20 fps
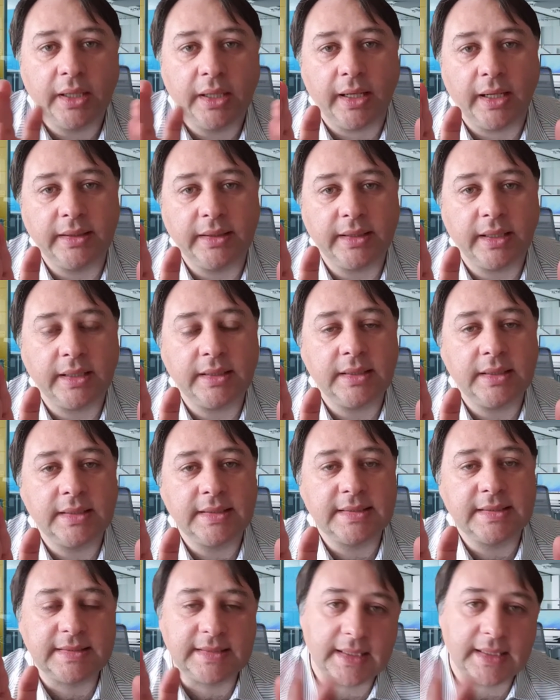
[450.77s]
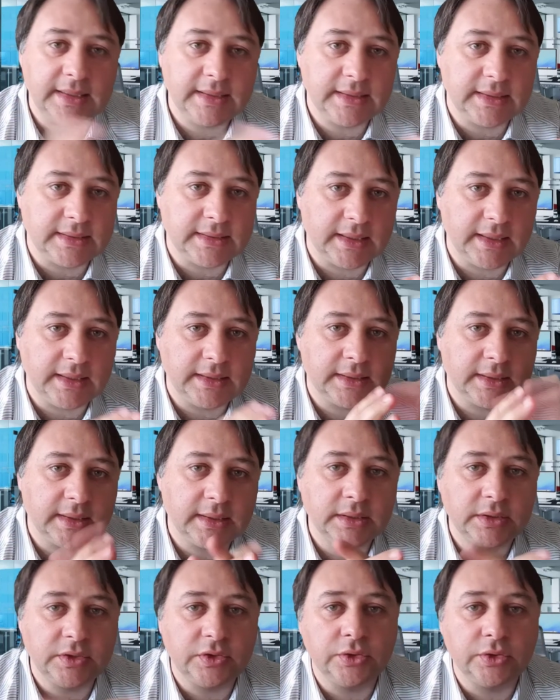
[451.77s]
and then send the
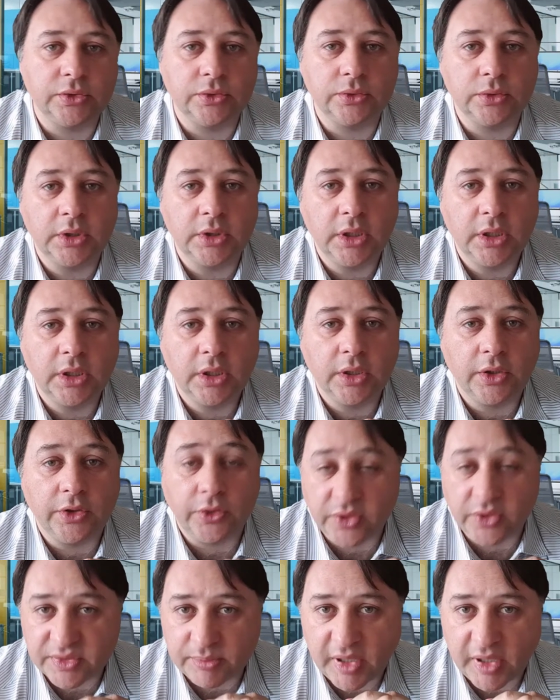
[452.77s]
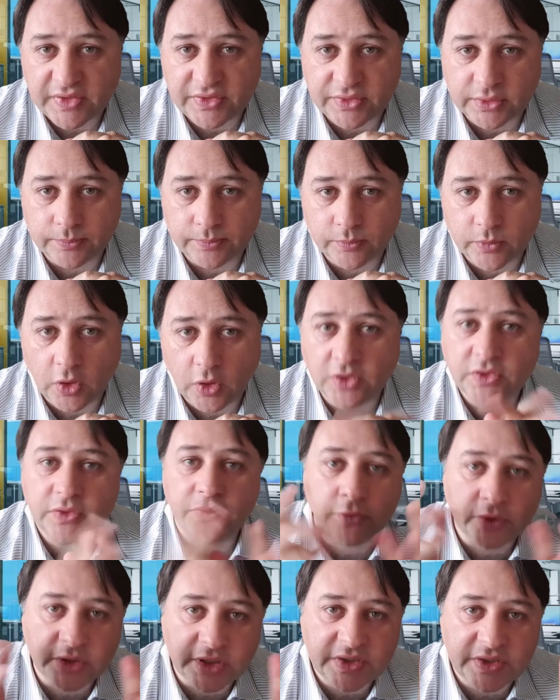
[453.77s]
data to US Master. Also
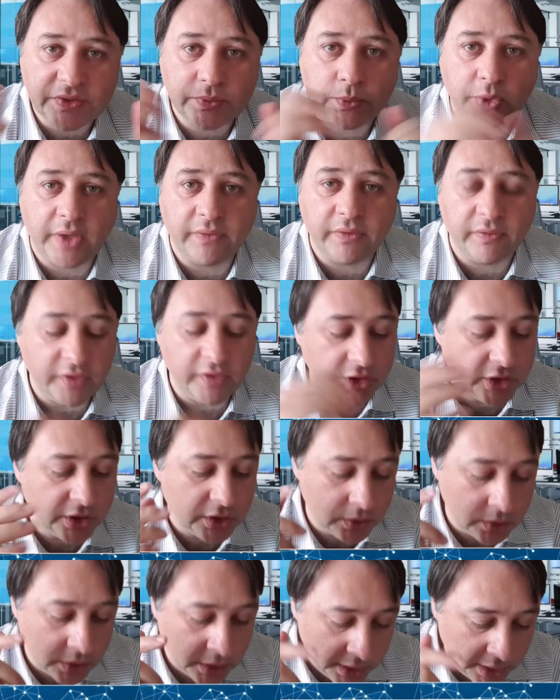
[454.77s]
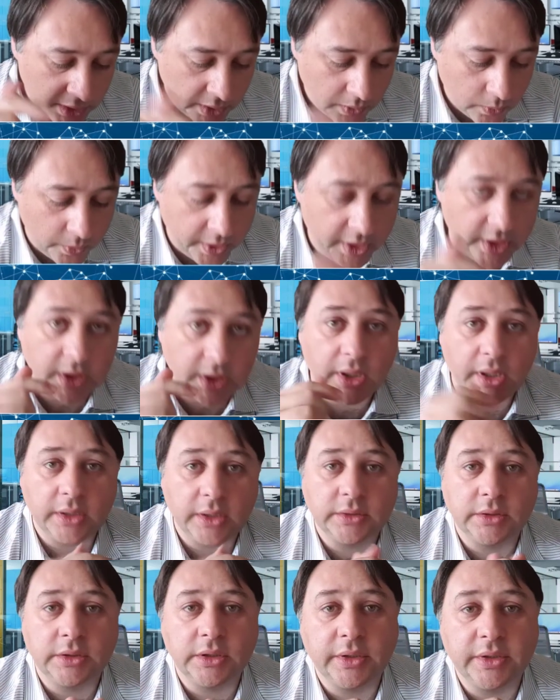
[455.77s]
for this, we have a video where
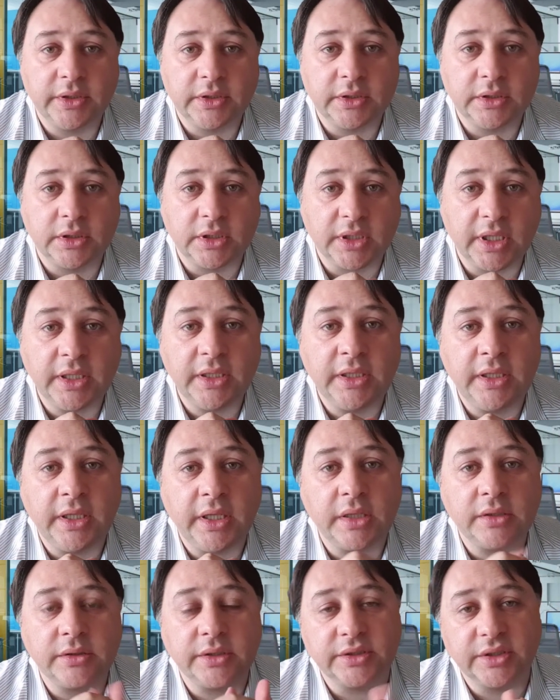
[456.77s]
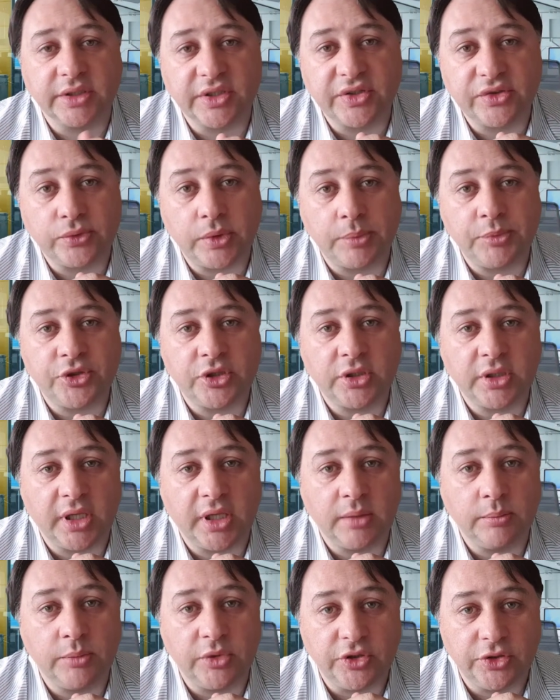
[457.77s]
the link here in the description
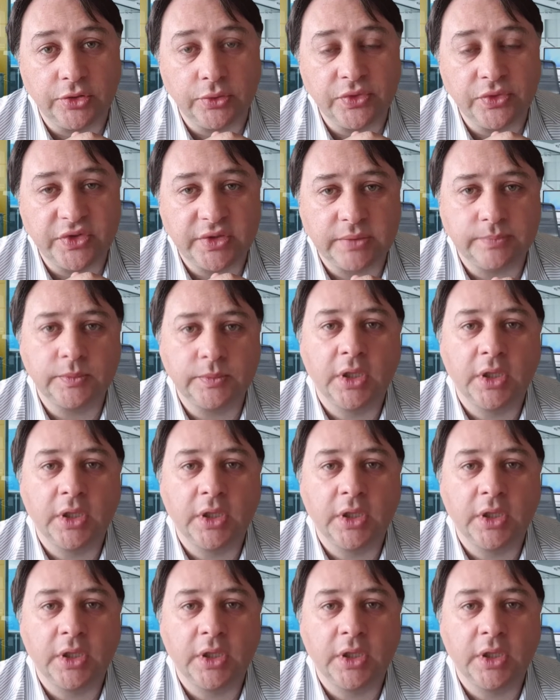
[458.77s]
can be used.